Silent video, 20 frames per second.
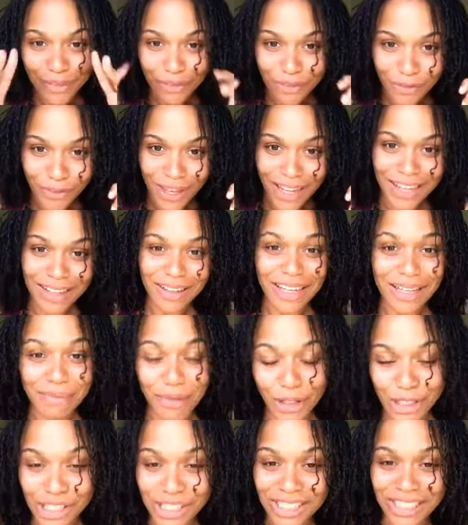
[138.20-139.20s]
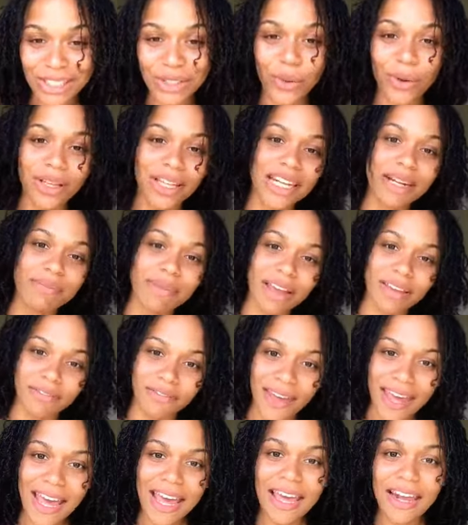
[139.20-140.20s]
fake emergency toilet in my
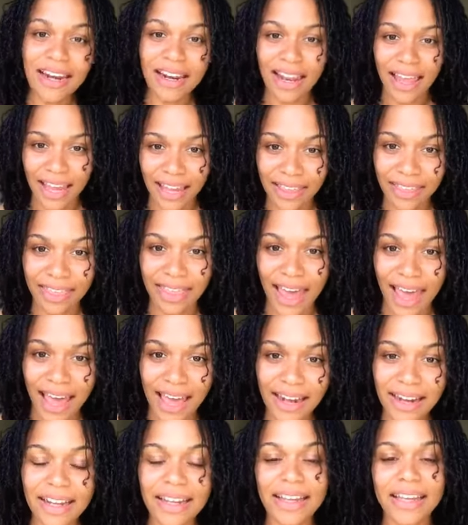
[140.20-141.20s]
van like that,